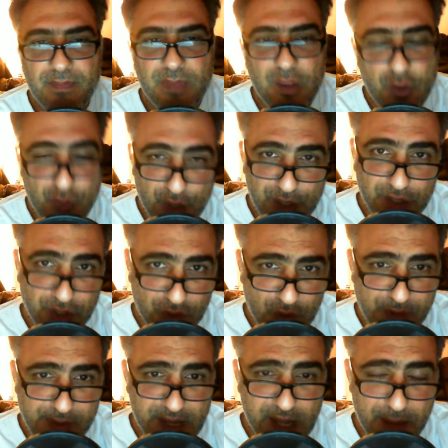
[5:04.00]
You think the
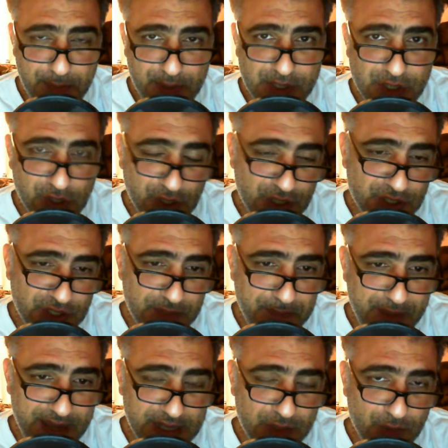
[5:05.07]
streaming companies are going to sit
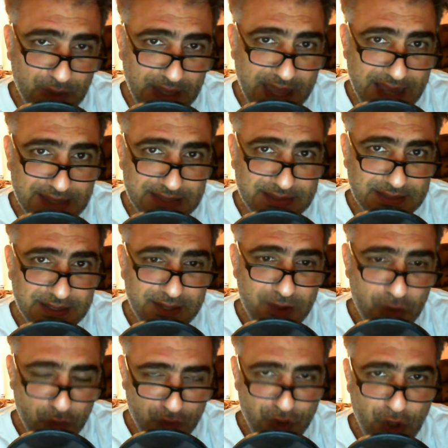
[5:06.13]
back and relax
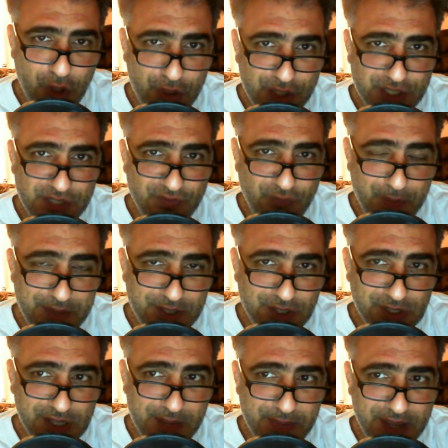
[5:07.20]
with all this
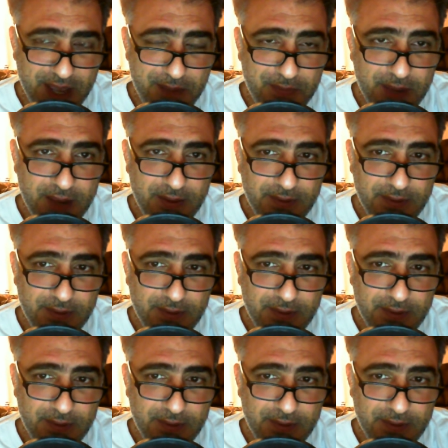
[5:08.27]
information coming up?